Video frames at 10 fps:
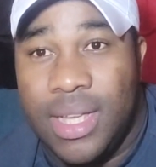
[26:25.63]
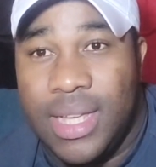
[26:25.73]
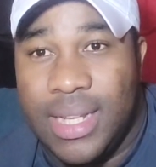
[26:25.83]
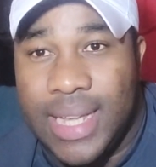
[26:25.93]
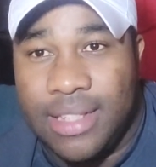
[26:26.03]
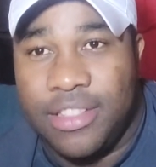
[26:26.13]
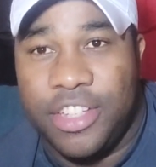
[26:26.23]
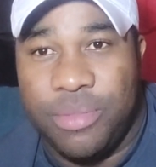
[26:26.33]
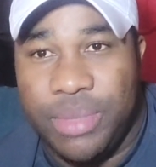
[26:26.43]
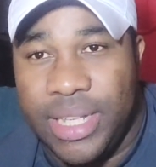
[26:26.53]
In the
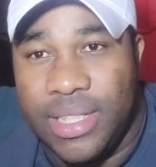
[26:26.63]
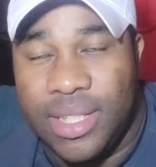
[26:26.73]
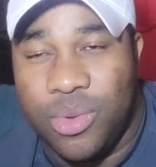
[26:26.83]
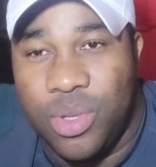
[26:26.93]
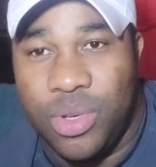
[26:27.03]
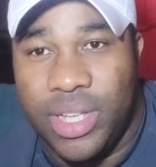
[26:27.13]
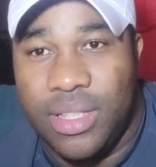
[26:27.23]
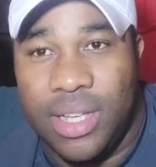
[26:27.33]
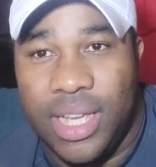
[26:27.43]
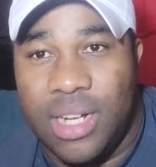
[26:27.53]
93rd minute, when you're
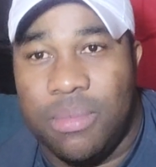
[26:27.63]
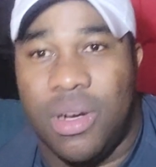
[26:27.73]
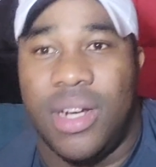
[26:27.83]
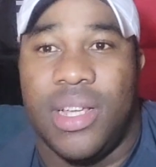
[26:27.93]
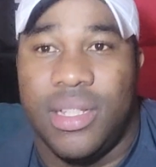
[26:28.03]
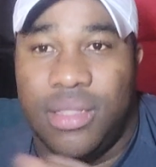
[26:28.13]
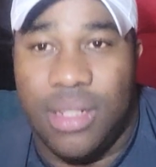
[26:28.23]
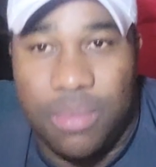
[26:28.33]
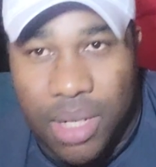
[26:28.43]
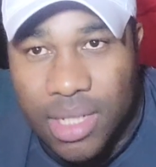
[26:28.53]
looking to get the ball into
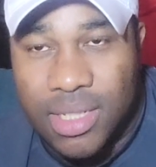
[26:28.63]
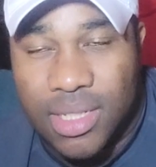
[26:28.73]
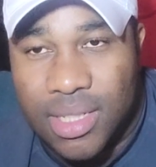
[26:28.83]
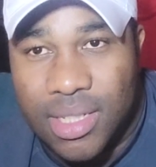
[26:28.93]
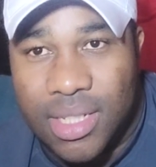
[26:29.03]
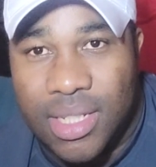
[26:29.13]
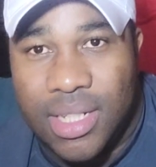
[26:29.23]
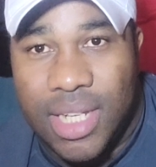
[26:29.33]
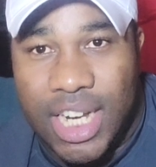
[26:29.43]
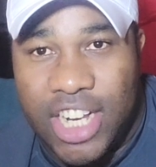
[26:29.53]
the box,
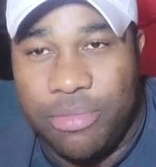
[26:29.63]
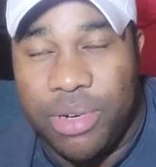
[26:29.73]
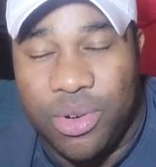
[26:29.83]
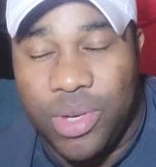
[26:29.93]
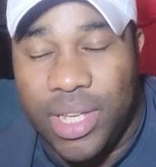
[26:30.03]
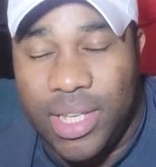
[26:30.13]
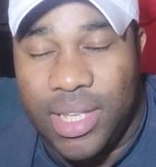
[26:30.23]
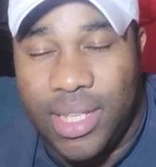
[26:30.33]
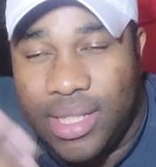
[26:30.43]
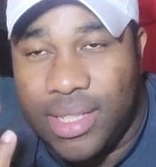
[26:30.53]
Harry Maguire, he
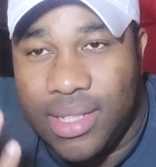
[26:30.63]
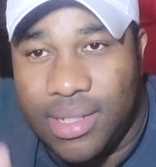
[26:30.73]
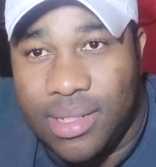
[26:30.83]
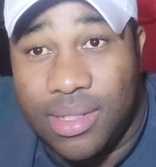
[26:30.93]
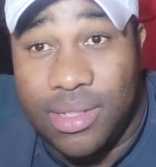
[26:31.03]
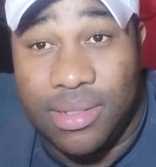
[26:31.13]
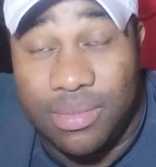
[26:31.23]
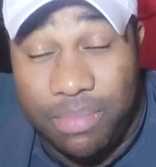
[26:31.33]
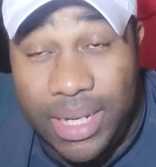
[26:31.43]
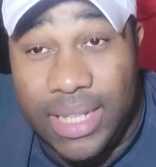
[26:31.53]
hit his
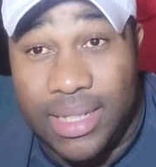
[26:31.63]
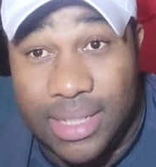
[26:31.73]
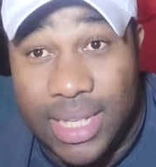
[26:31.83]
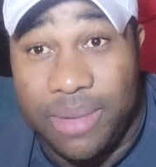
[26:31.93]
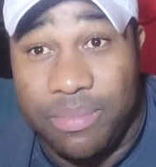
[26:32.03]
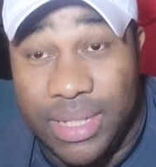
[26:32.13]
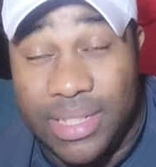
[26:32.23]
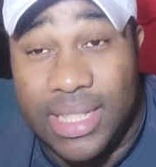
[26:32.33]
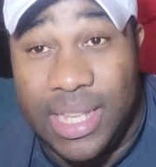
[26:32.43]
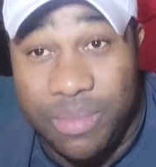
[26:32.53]

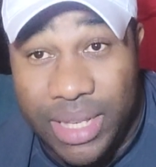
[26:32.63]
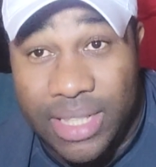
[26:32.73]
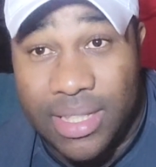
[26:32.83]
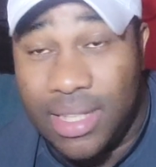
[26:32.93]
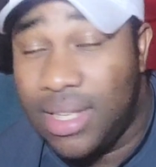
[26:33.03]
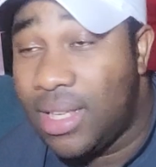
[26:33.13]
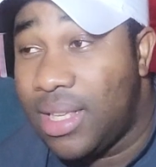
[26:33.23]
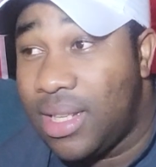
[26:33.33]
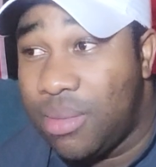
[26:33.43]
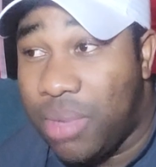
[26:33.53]
teammate.
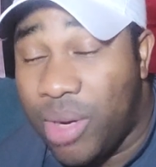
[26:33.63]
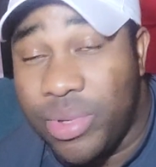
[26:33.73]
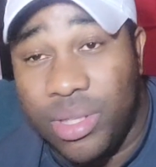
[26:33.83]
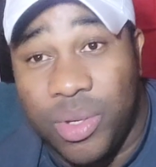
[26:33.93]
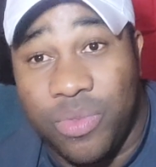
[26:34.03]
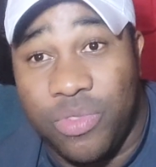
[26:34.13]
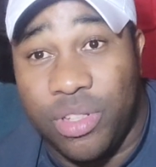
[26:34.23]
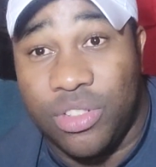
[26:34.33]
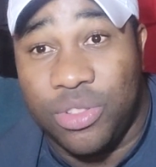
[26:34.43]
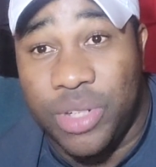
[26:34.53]
The ball went out for
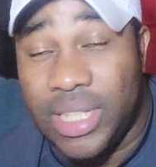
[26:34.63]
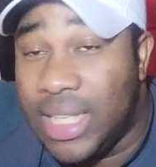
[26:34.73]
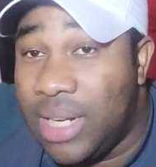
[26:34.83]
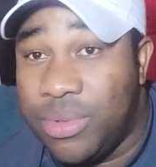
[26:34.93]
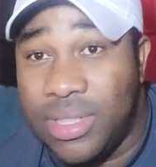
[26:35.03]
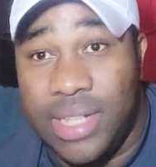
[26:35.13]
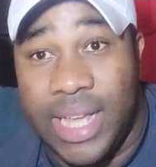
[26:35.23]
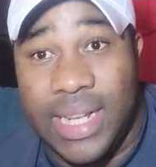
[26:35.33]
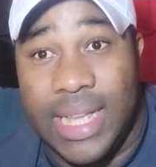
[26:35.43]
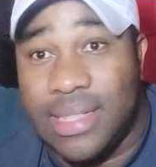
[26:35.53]
a throw-in, and I was
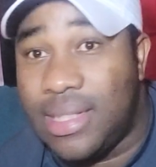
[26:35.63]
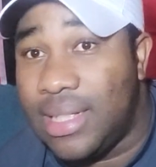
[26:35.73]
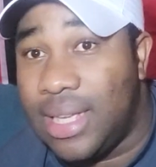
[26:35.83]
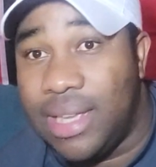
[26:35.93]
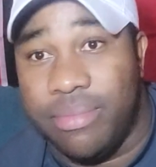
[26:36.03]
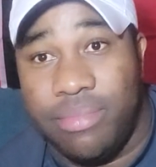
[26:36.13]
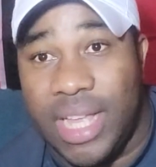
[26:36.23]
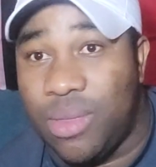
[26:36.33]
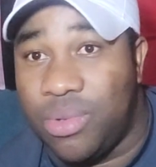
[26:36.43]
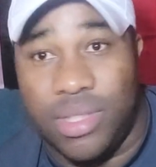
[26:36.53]
like, that's the game.
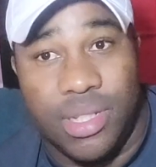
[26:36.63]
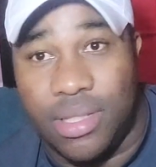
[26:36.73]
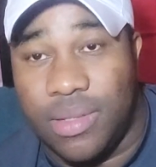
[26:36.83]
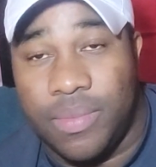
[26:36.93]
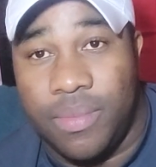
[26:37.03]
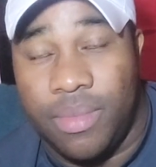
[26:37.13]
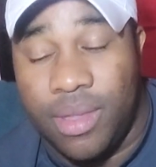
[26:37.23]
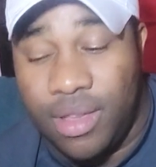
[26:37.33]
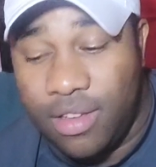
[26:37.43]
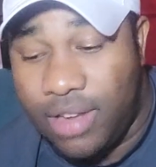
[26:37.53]
That was it.
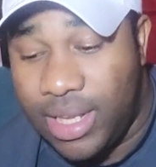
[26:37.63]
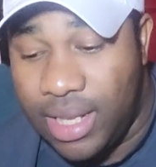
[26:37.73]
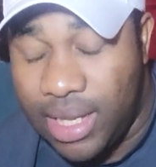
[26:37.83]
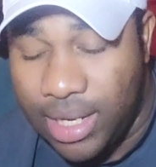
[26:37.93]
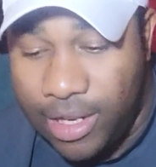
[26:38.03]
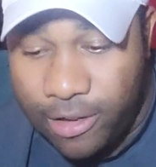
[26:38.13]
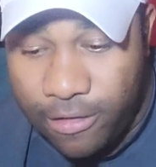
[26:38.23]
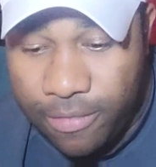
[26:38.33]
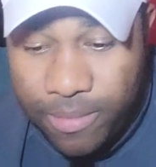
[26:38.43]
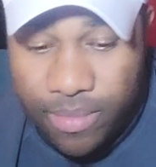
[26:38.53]
Right then and
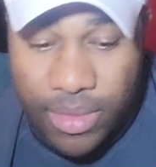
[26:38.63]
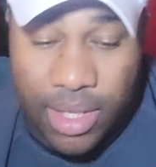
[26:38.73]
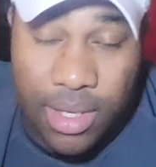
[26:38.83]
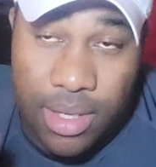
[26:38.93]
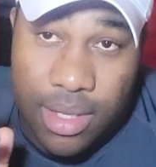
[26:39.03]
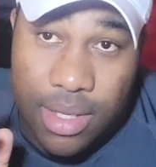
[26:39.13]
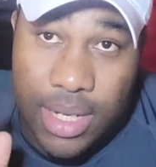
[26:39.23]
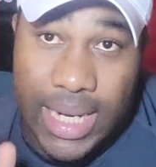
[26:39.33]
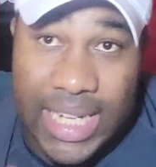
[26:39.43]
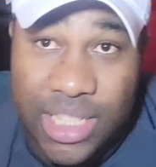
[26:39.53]
there.
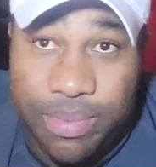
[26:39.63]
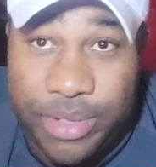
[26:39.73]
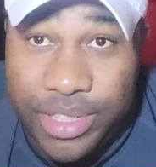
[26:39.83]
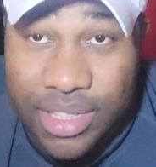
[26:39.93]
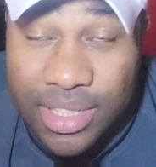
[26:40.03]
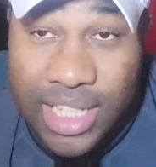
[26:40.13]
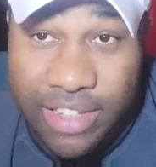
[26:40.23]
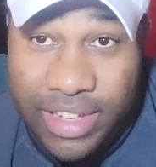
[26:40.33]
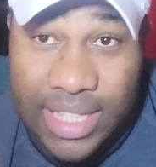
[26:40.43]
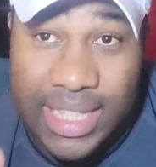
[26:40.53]
Last person is
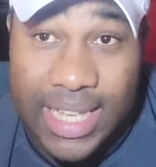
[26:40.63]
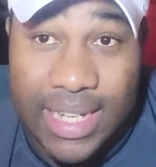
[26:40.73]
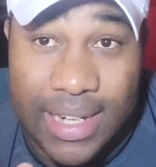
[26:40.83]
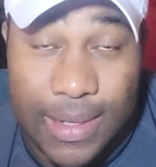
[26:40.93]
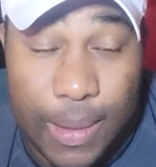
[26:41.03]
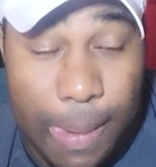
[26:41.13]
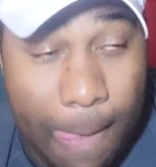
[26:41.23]
Erik ten Hag.